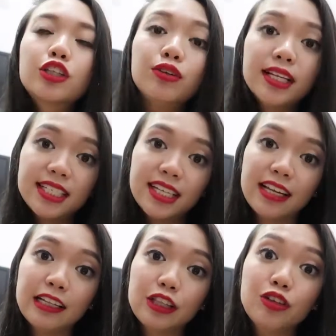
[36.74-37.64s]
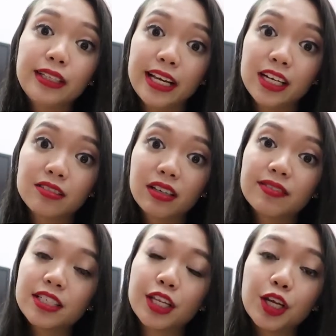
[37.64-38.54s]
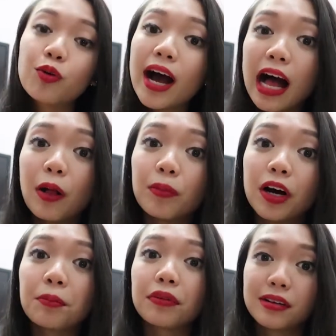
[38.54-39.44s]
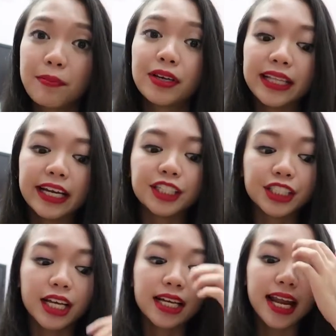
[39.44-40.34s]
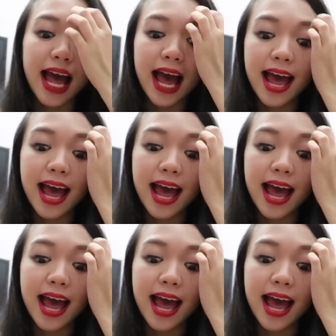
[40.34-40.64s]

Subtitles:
to listen to Taylor Swift's new album, Reputation.